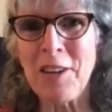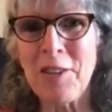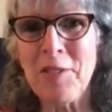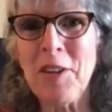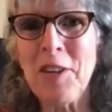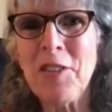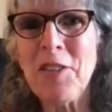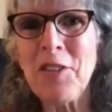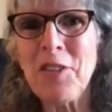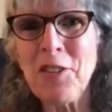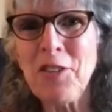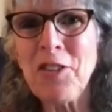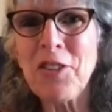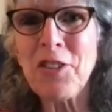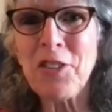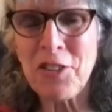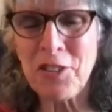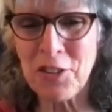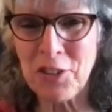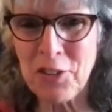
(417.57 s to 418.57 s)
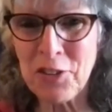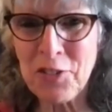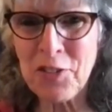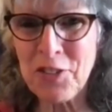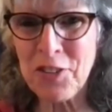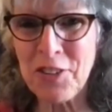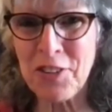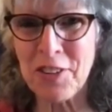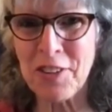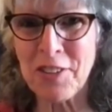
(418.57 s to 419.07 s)
I mean, they're just
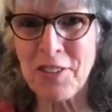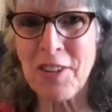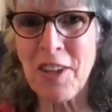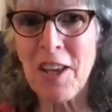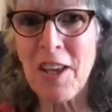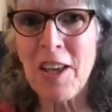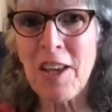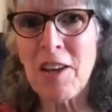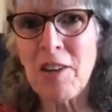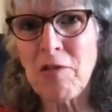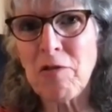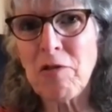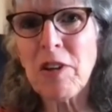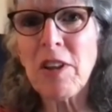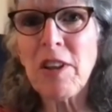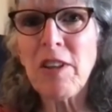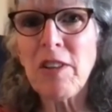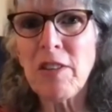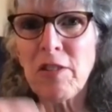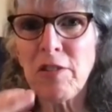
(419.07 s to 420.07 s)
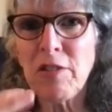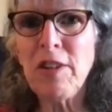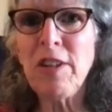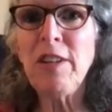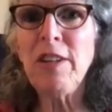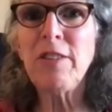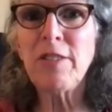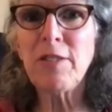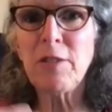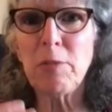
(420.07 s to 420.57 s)
services. Really, there
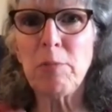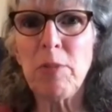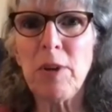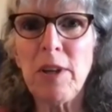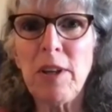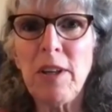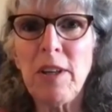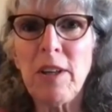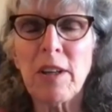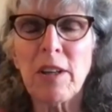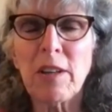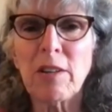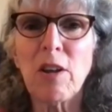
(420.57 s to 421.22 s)
needs to be a